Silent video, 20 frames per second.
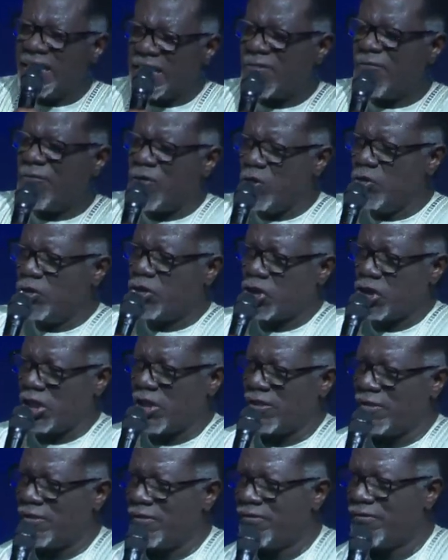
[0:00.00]
future.
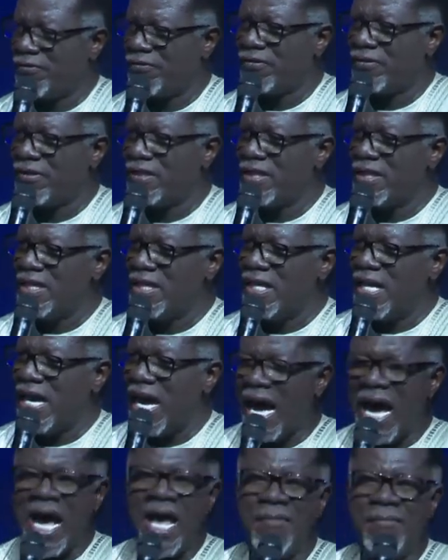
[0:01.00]

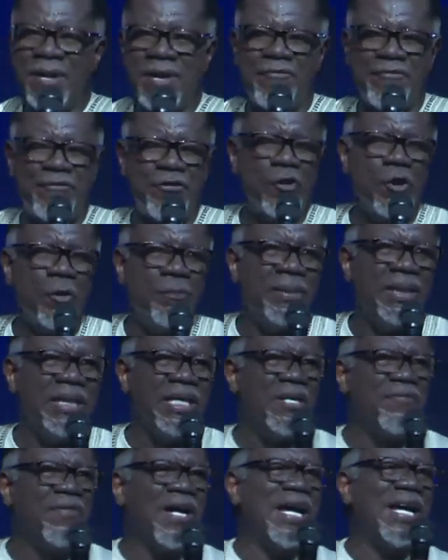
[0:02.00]
I am a full
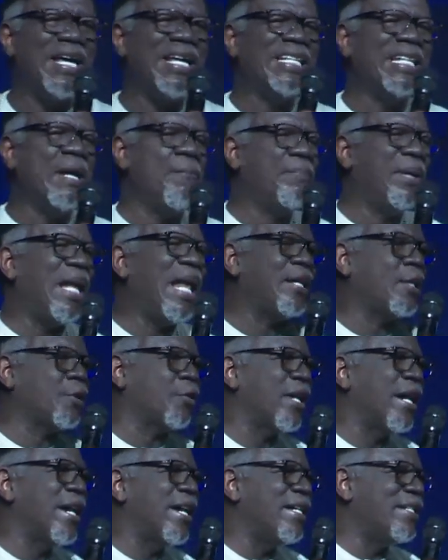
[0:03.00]
believer in the black
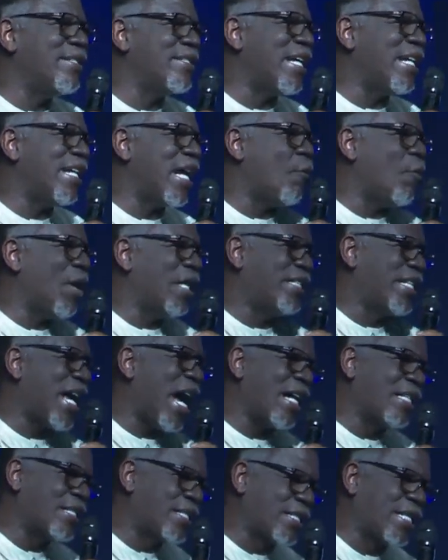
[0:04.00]
race and our
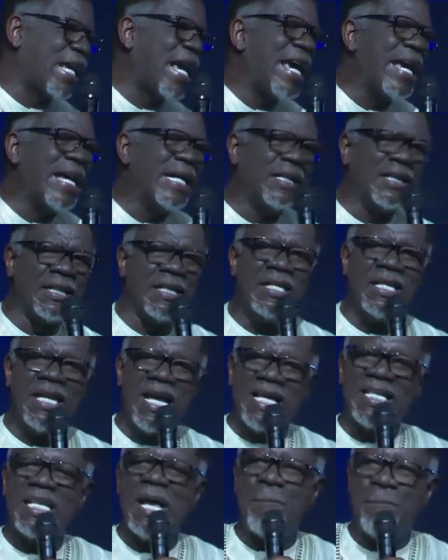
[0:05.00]
dark skin
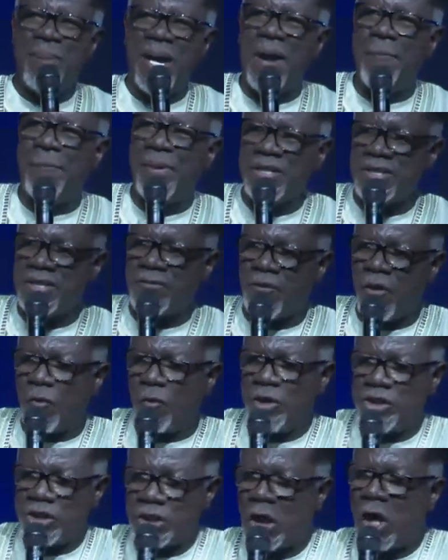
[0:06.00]
and the purpose for
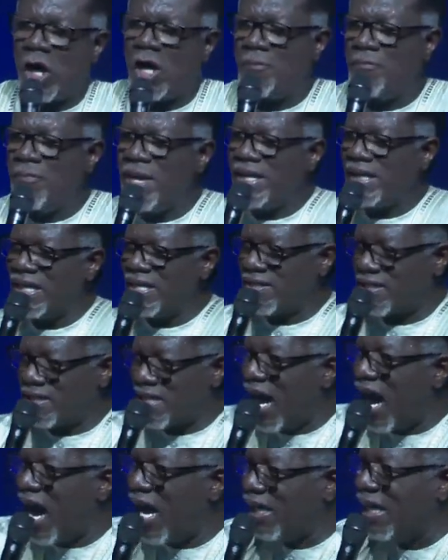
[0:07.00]
which God made us
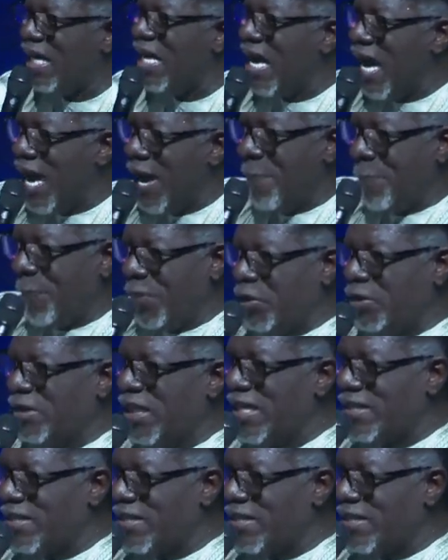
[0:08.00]
dark and put us